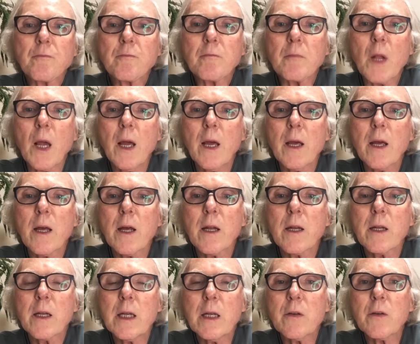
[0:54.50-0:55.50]

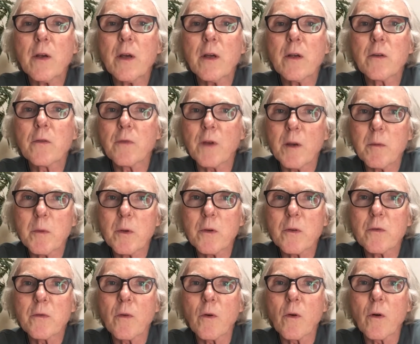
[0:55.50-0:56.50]
And Ise is famous
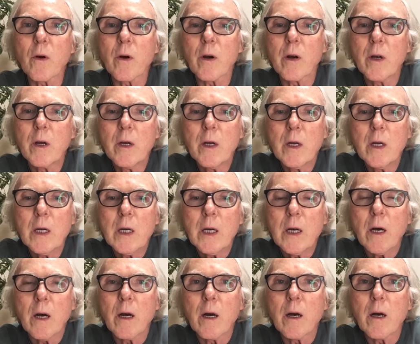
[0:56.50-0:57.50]
for
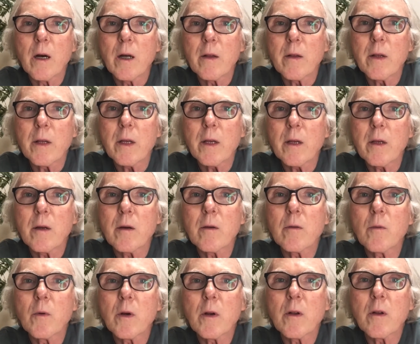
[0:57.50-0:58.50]

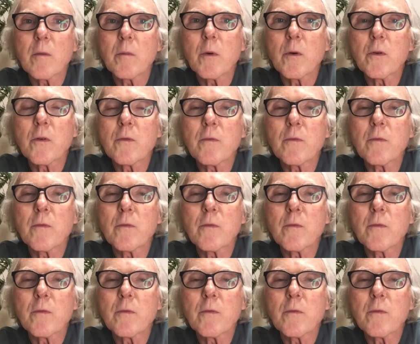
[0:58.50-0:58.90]
one of the most